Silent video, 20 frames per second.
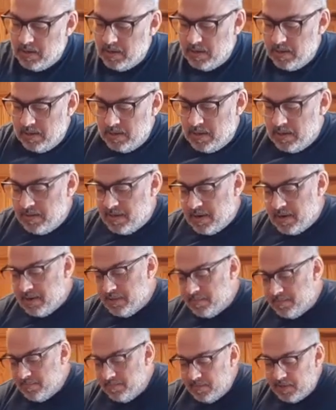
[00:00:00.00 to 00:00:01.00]
And then I
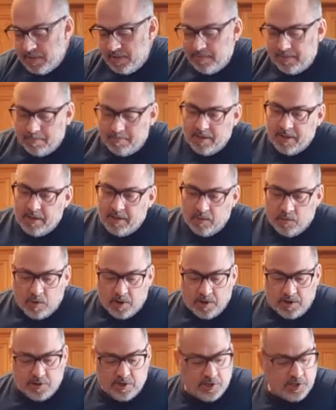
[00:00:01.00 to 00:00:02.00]
saved a bit of the
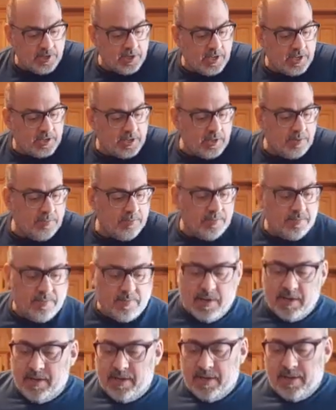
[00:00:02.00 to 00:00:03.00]
water just in case I
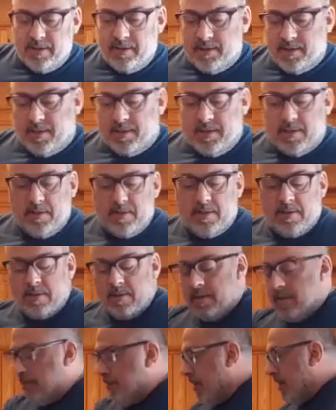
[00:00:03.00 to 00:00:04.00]

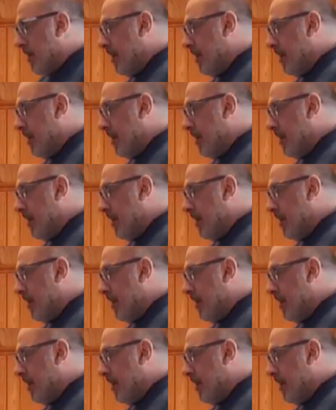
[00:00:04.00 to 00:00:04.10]
might need